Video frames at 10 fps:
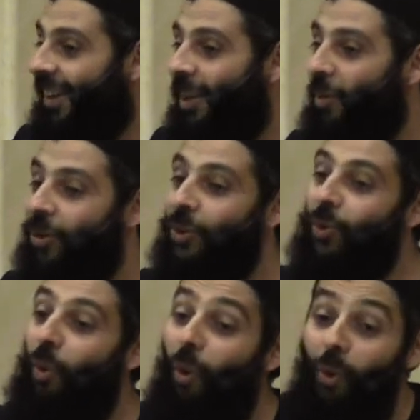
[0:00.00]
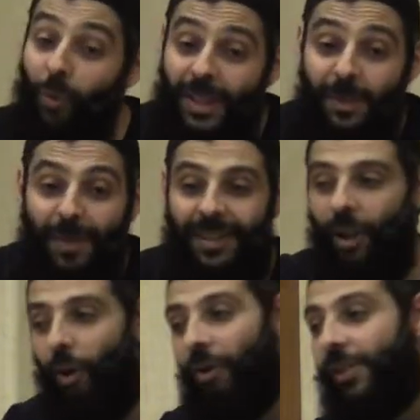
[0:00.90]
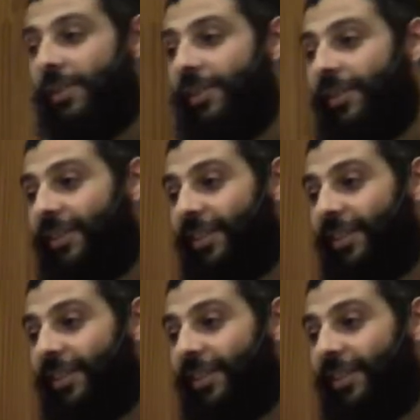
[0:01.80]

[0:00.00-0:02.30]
I want you to always pick the longest.